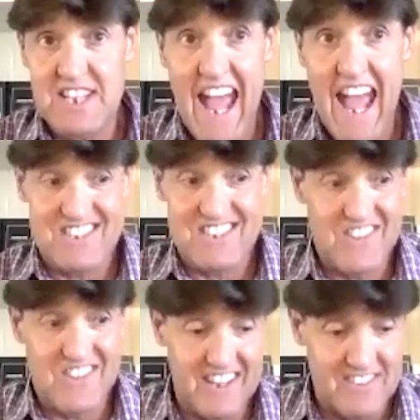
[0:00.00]

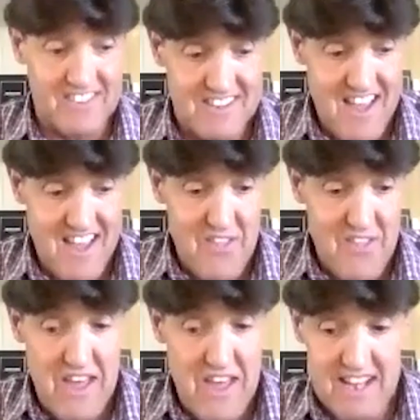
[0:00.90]
tax things
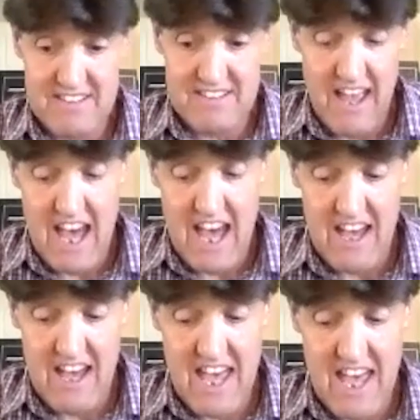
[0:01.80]
that
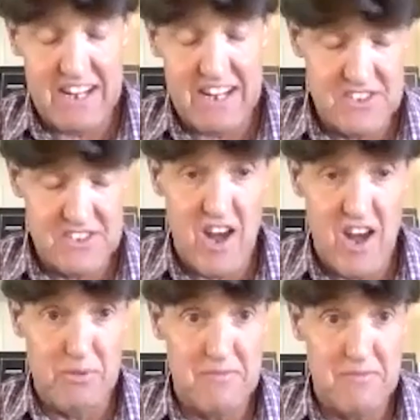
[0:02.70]
have an
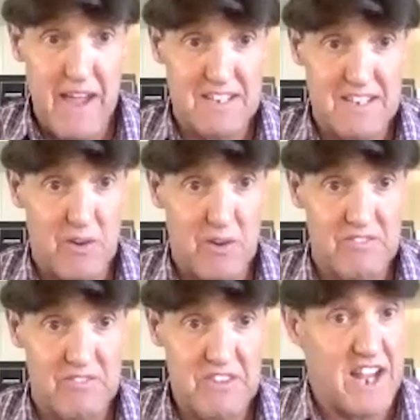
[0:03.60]
undesirable impact
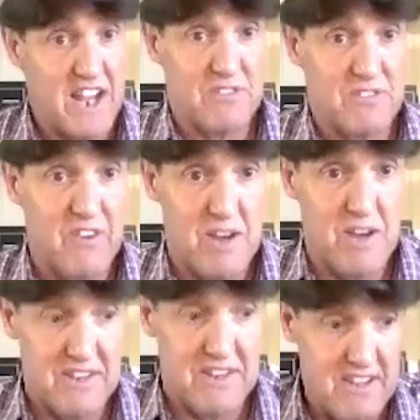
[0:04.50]
upon the natural
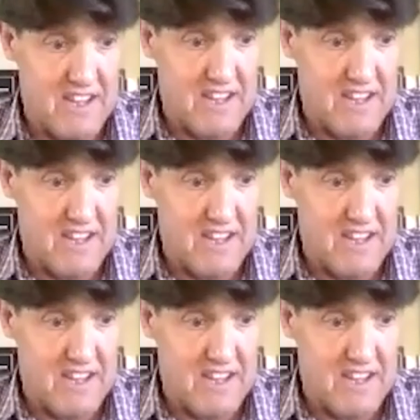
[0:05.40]
environment.